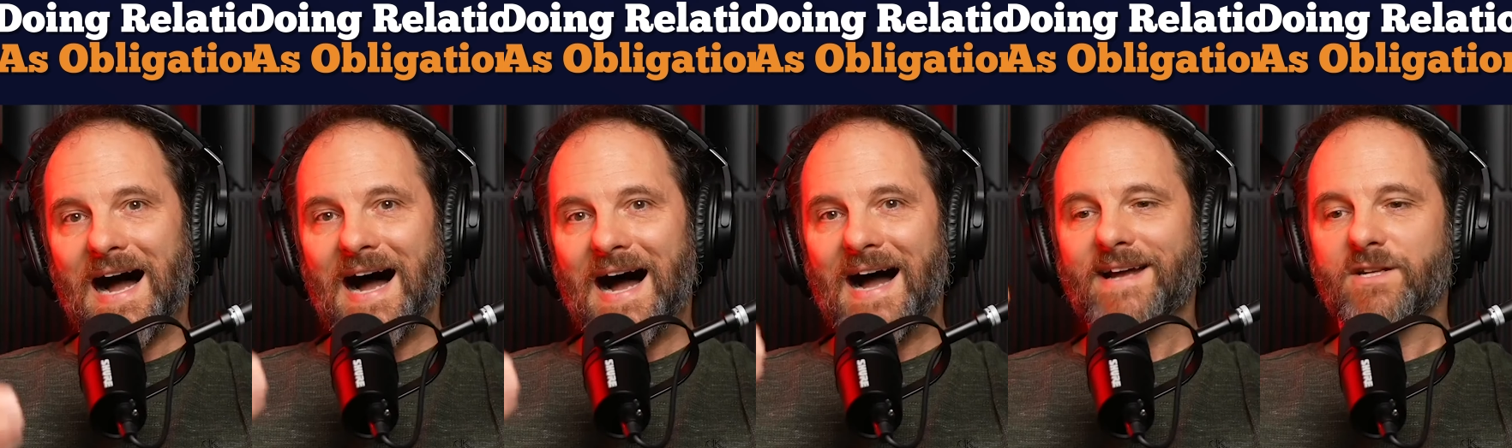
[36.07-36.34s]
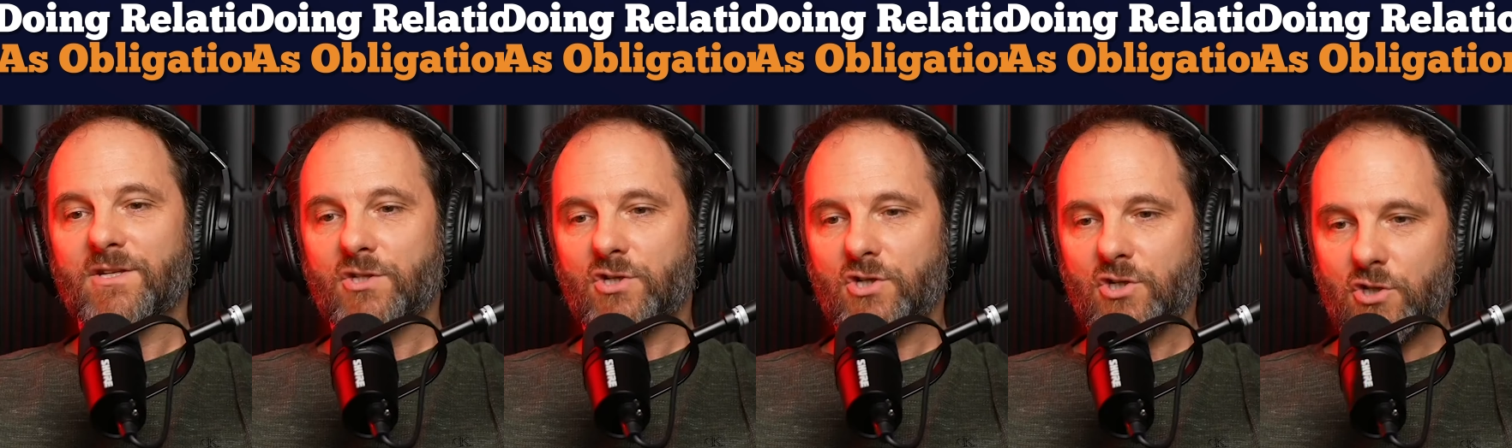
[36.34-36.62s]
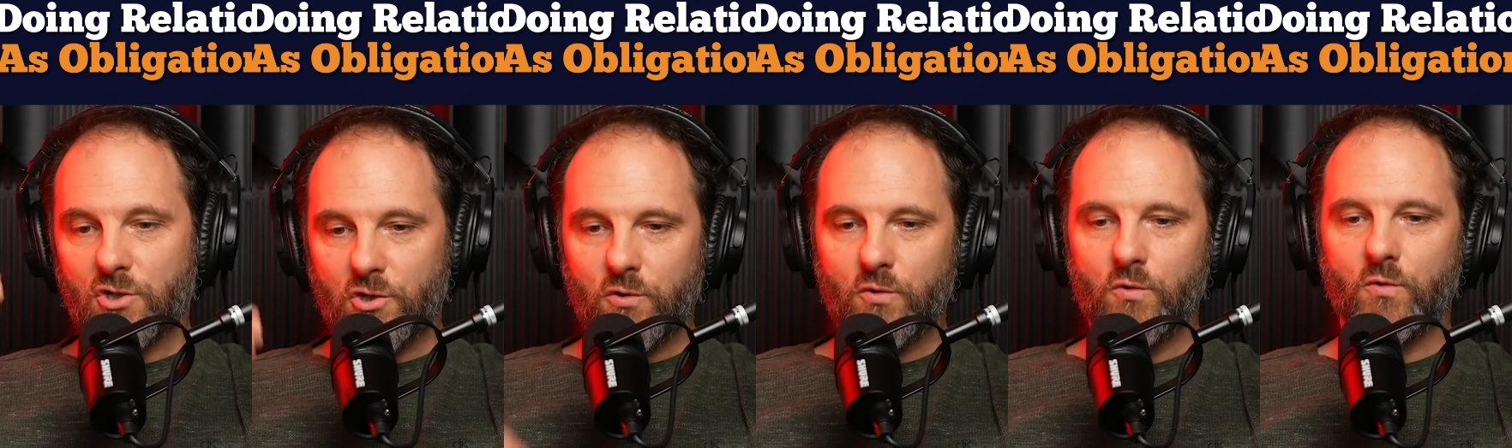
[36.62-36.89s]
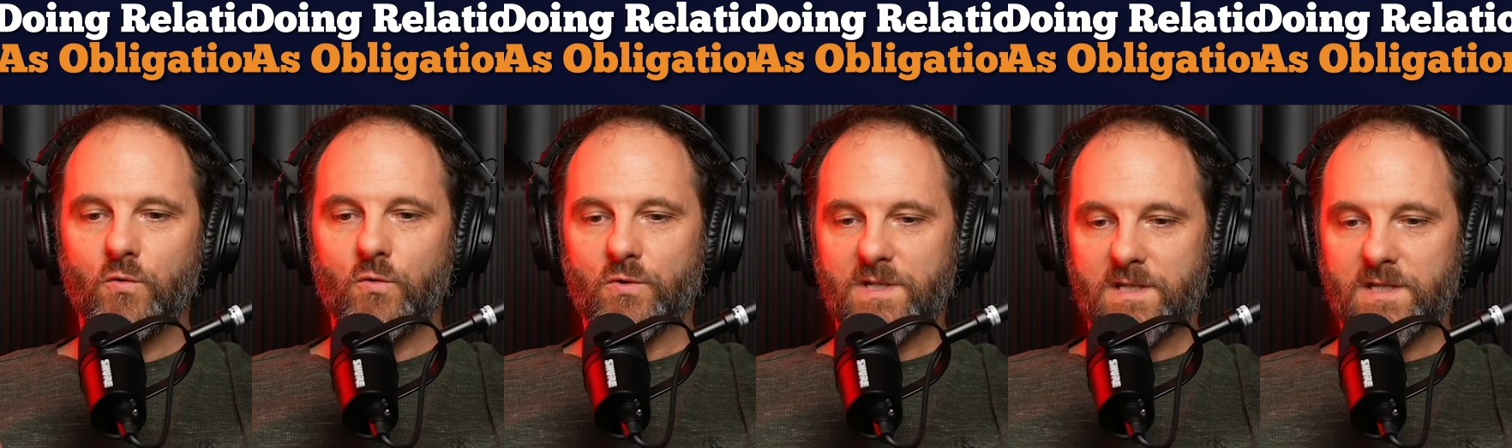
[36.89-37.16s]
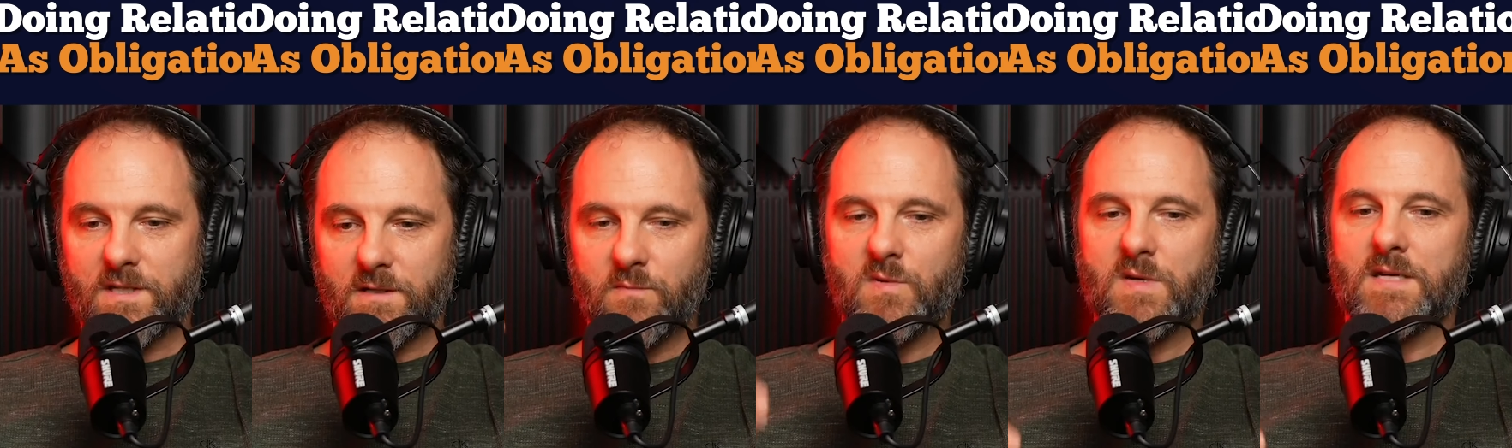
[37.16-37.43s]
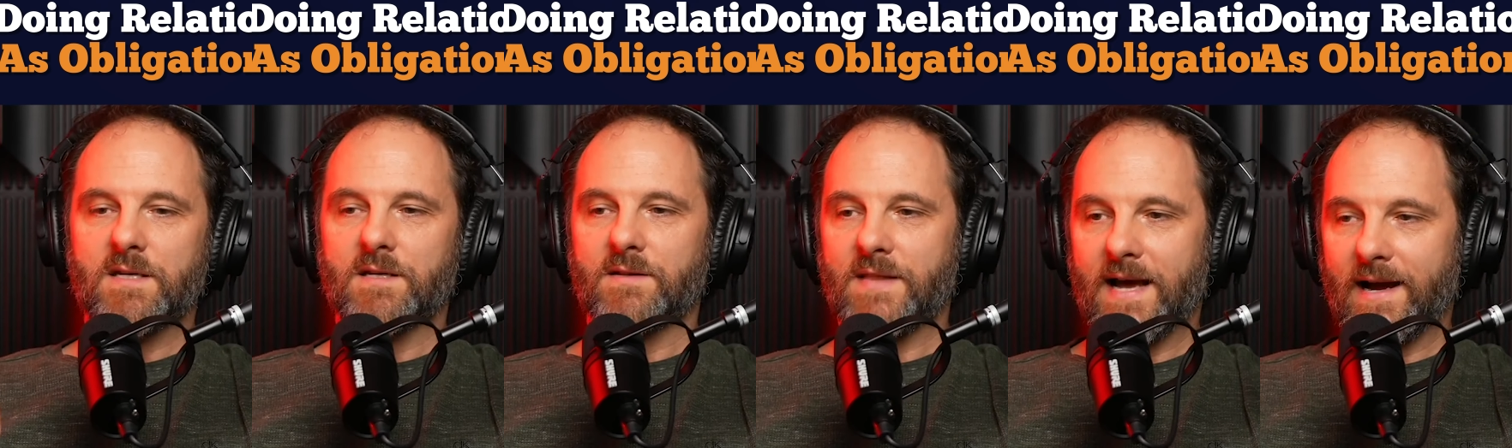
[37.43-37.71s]
I choose to
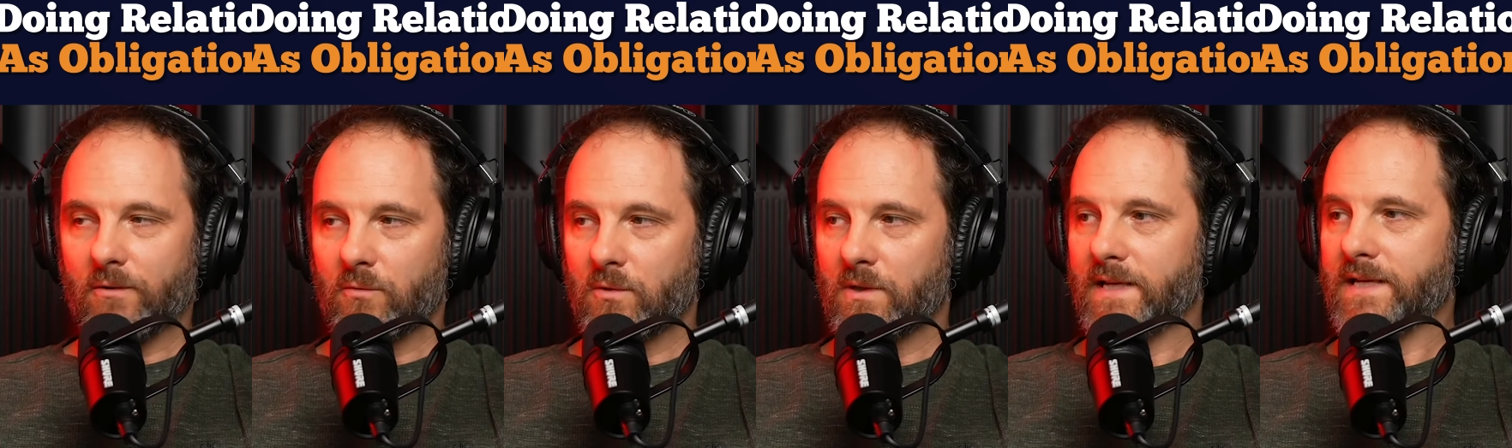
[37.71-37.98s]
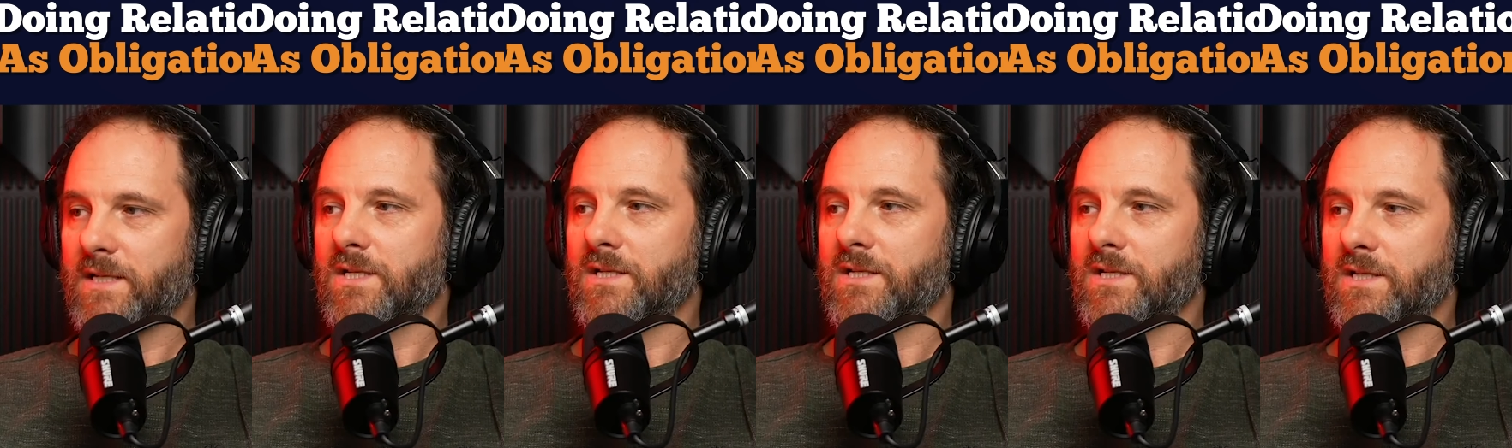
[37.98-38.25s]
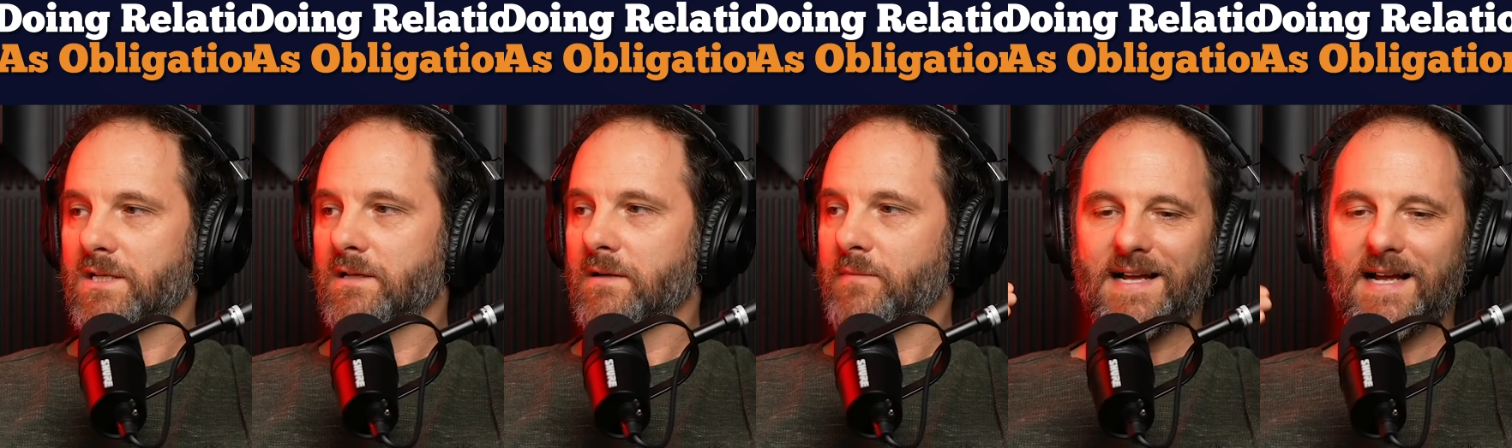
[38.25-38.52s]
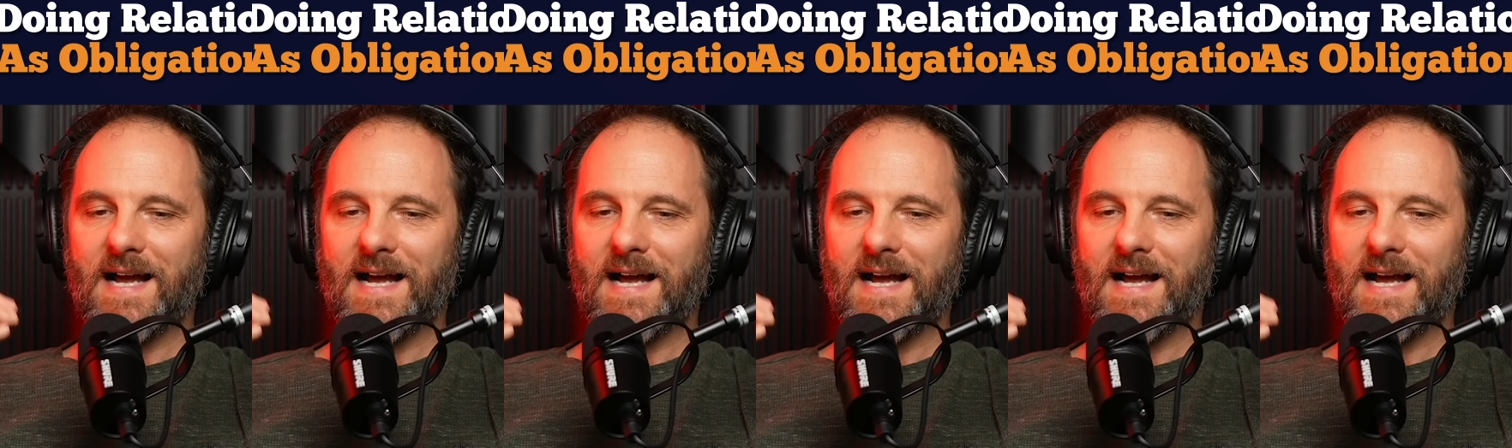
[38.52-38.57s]
be in that relationship.